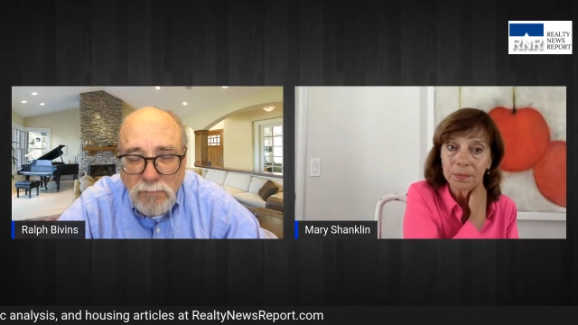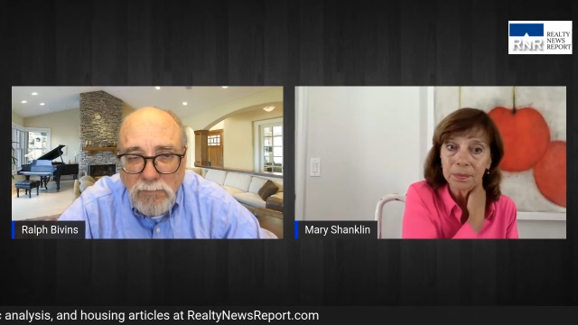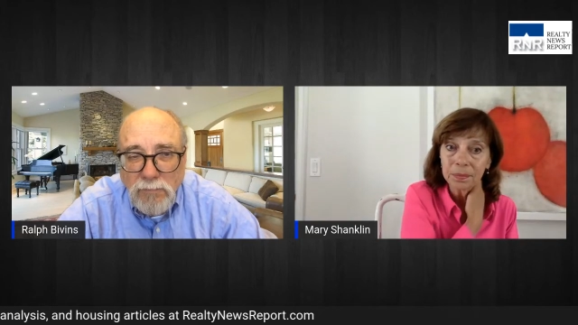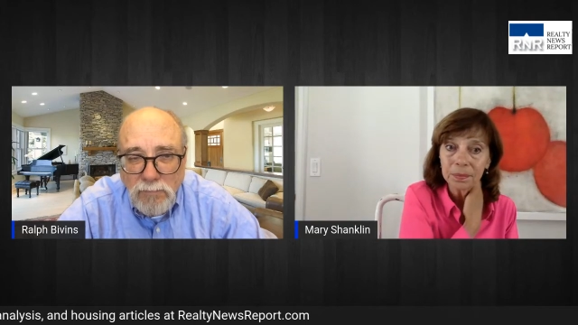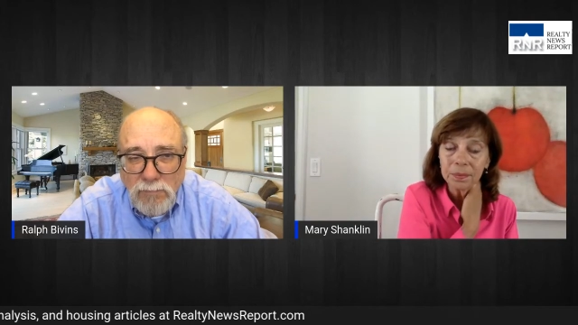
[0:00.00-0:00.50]

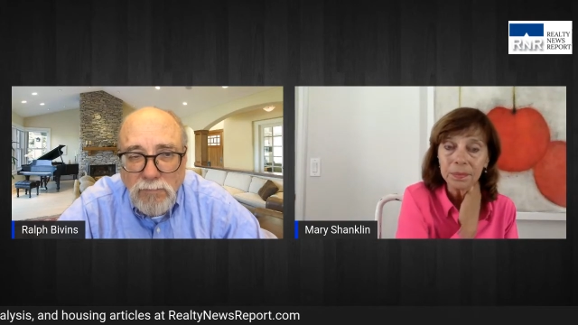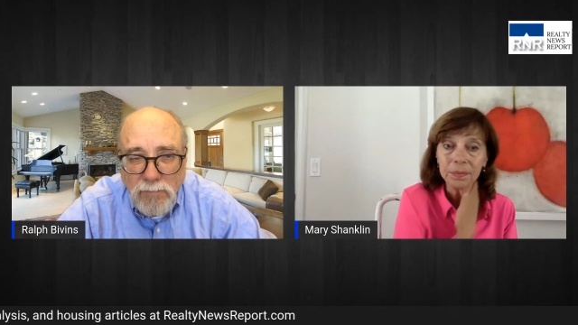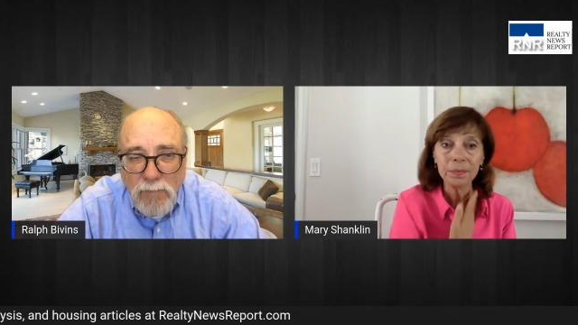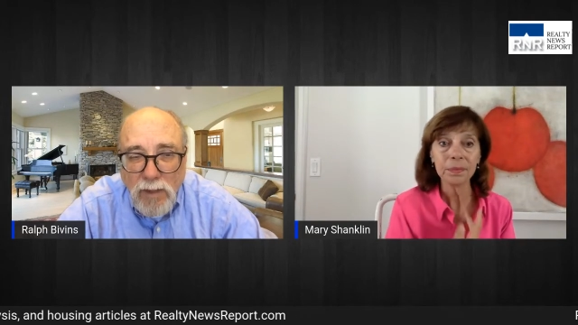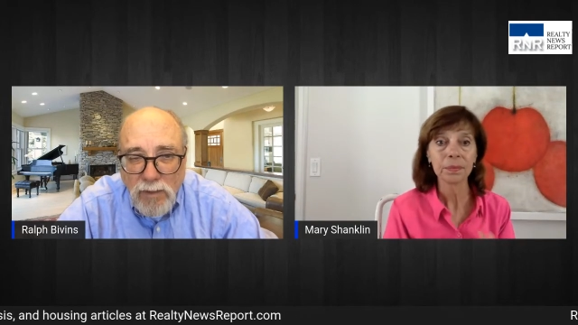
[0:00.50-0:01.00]
Speaker 1: We
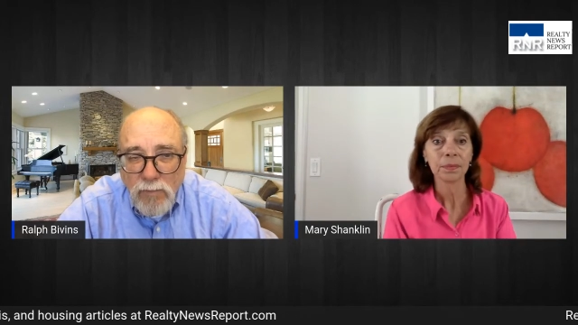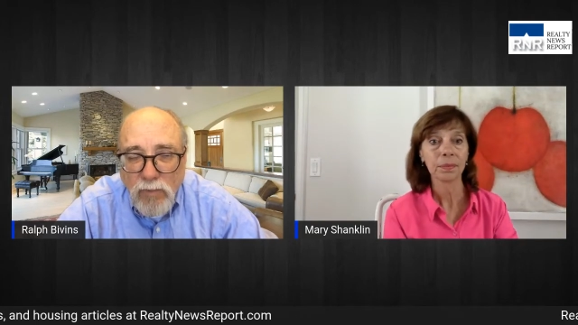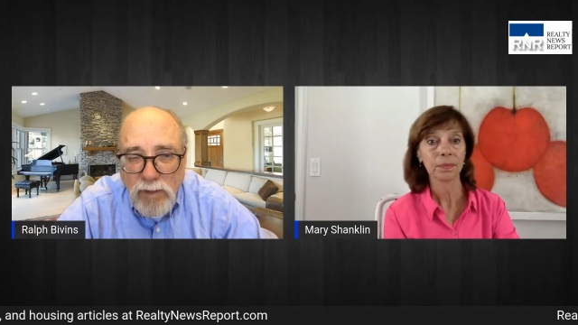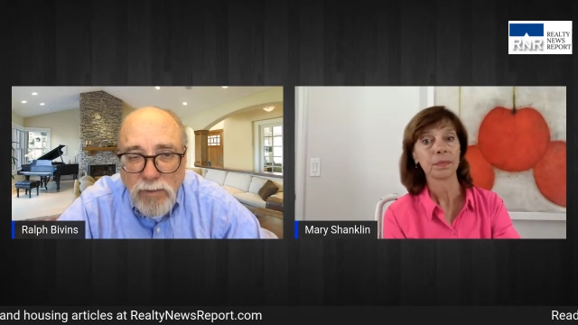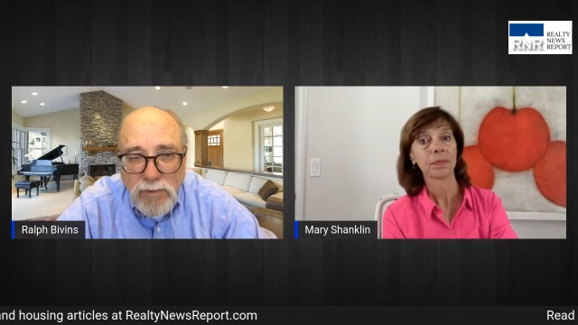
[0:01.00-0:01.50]
do
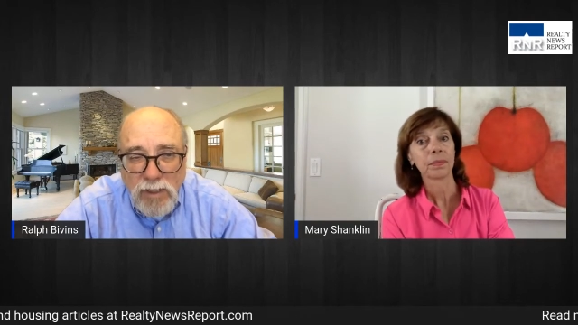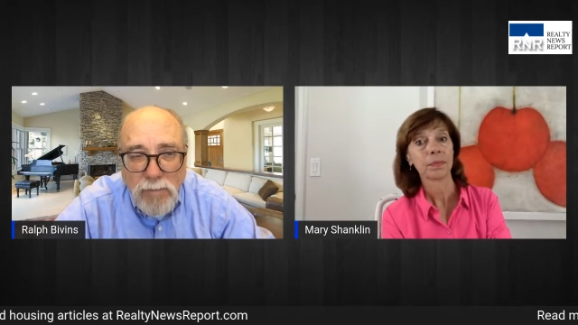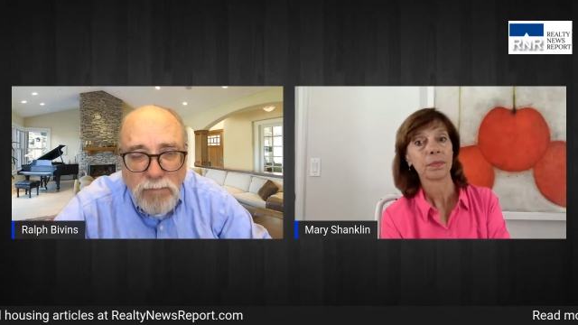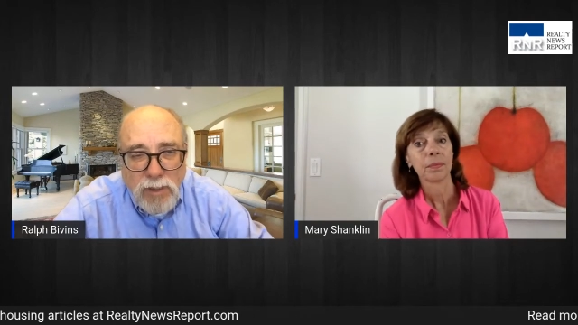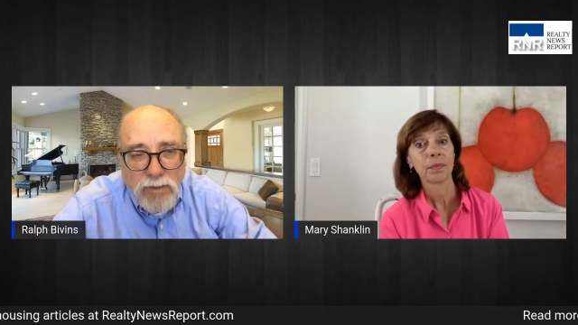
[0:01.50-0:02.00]
some, you
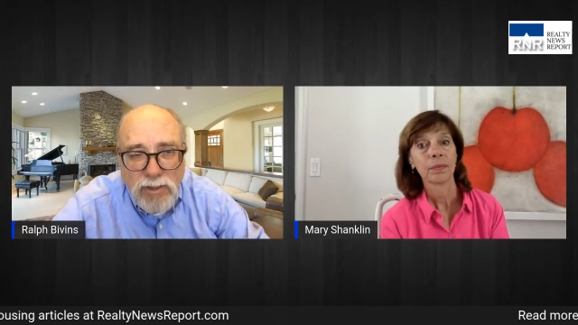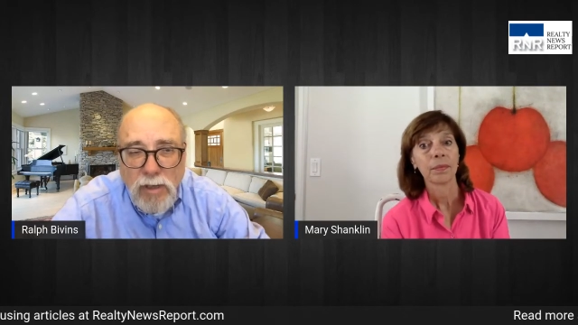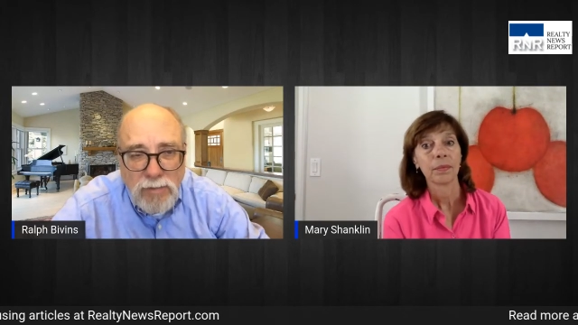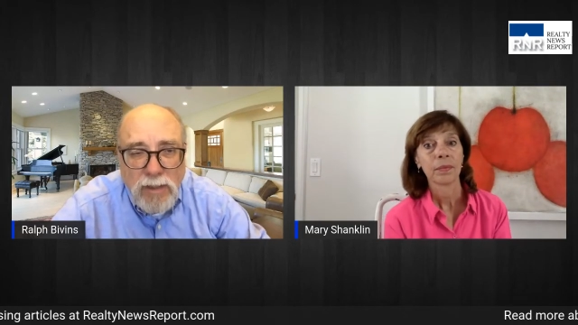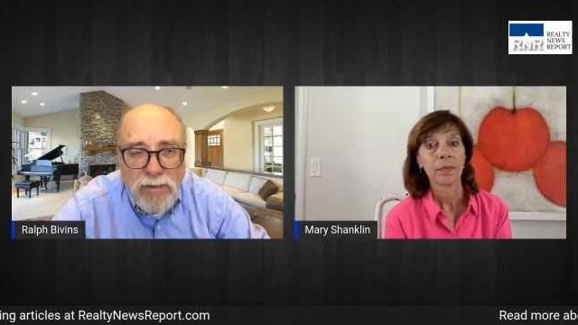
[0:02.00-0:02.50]
know,
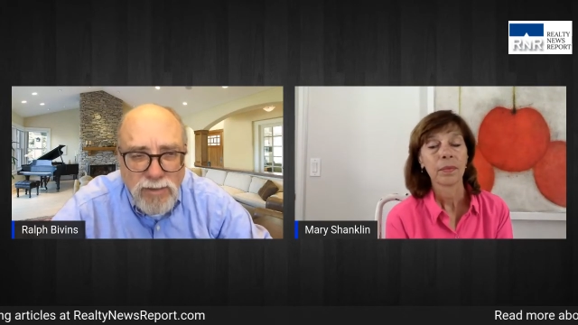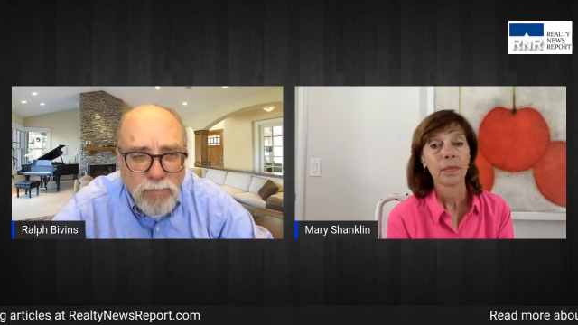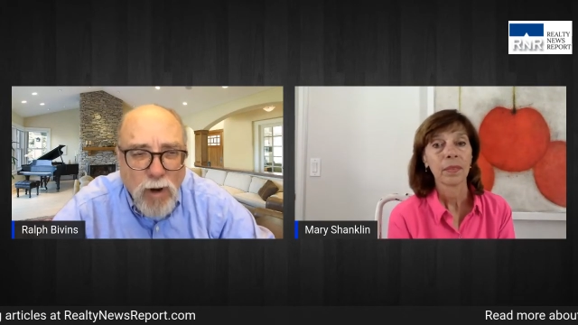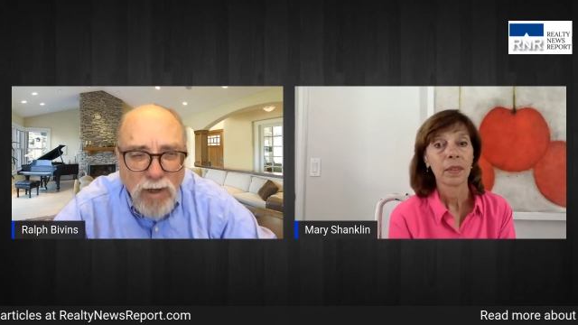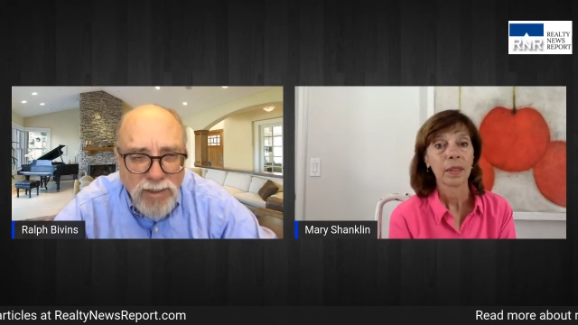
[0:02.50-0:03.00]
and
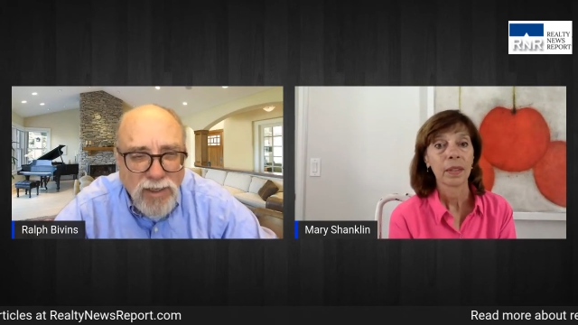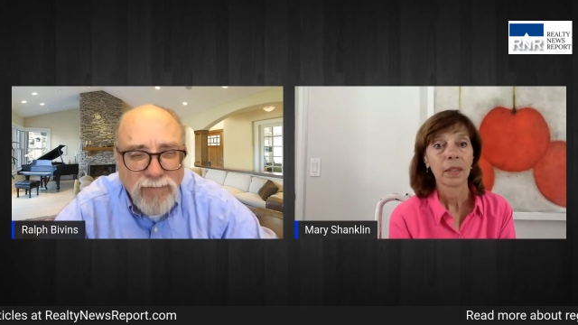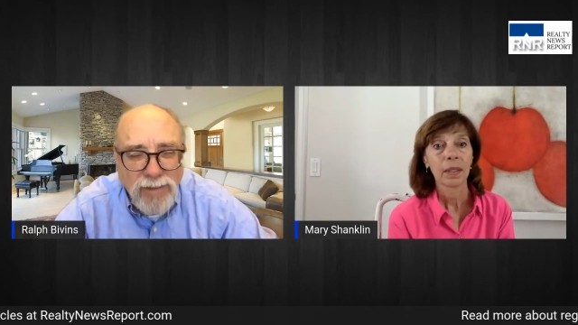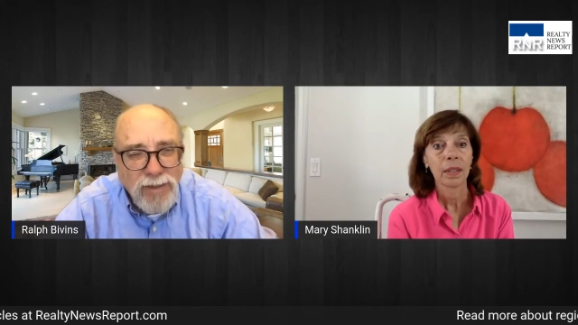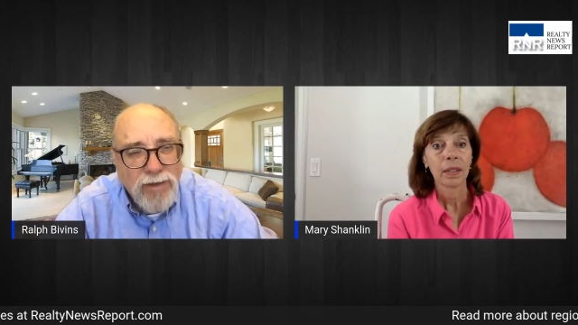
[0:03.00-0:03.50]
parts of
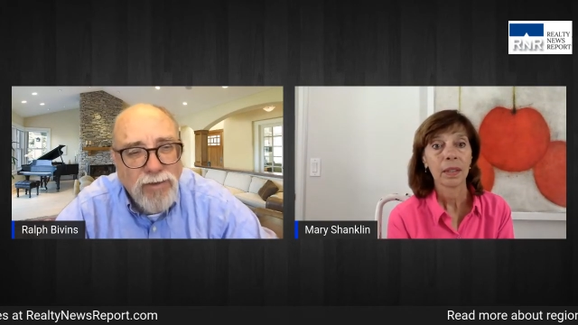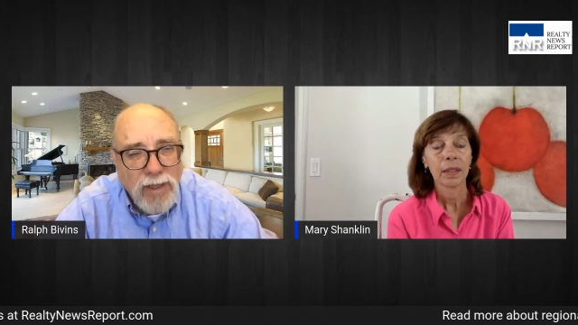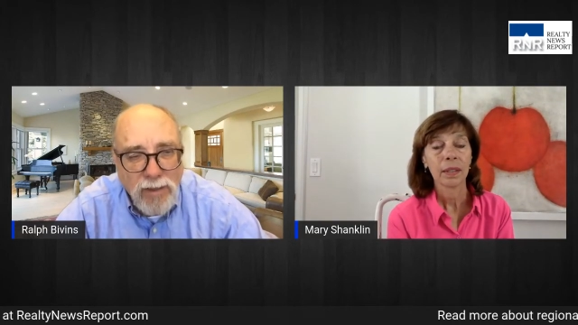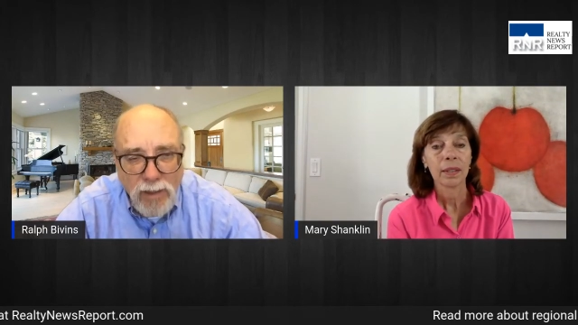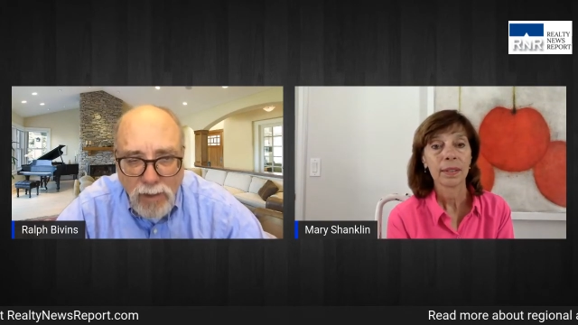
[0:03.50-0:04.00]
it. You know, they
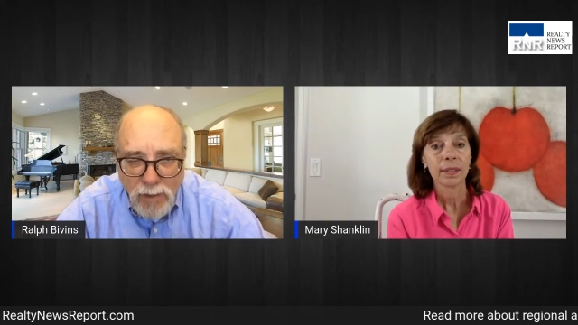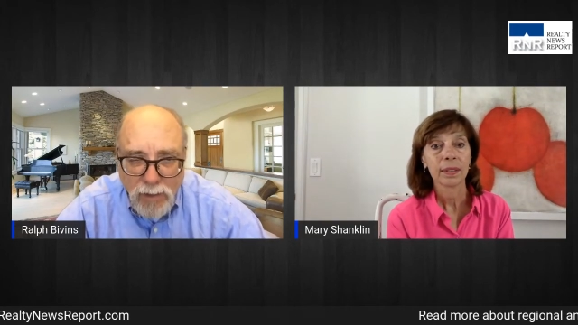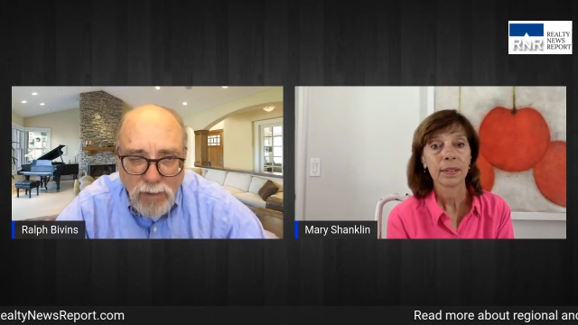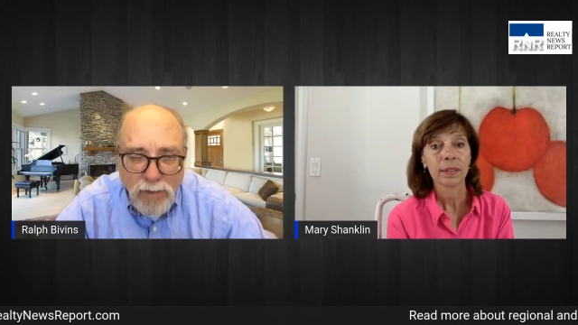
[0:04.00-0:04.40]
uh,